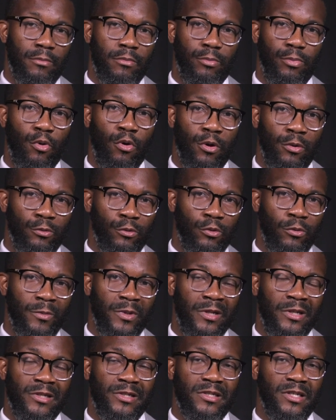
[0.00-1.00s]
boardroom
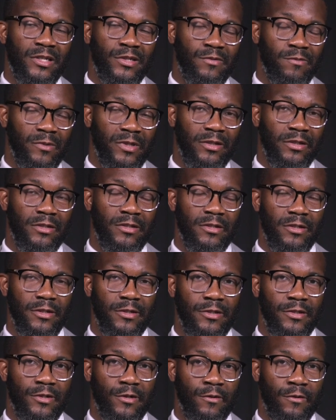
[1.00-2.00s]
and the C-suites.
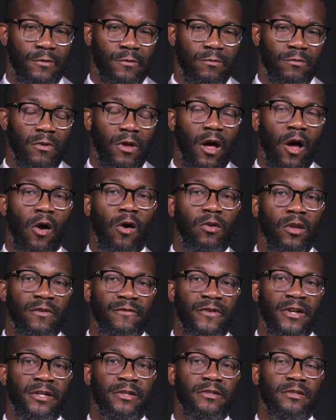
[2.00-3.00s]
And so all
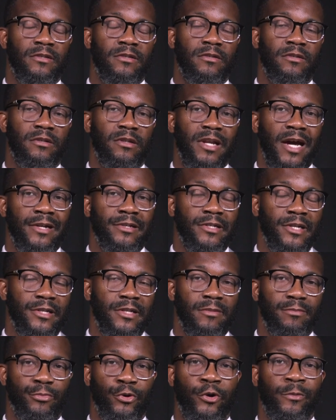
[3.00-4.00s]
of us, not just
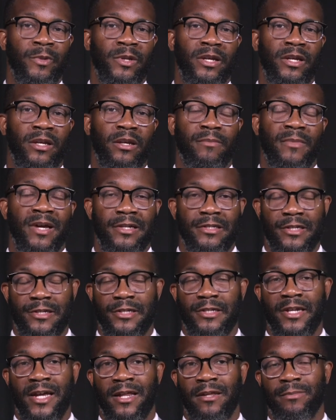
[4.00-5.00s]
in Birmingham, not
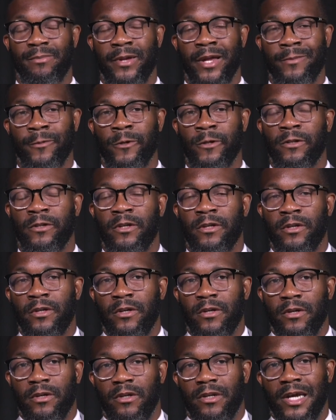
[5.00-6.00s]
just in Alabama,
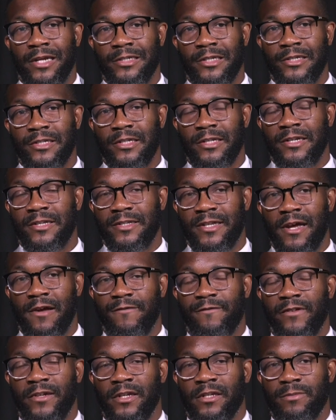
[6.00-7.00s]
not just in the
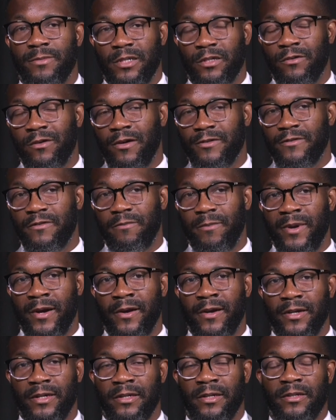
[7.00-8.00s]
Southeast, but across
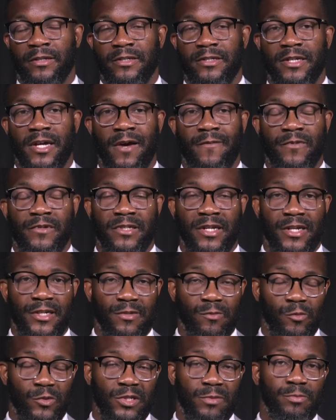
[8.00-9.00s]
America, this
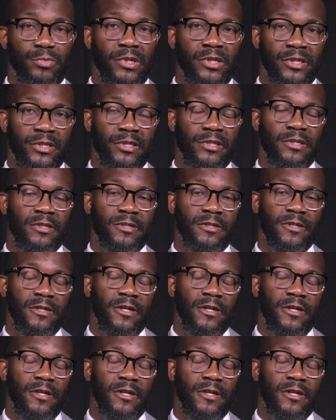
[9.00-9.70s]
conversation was pushed.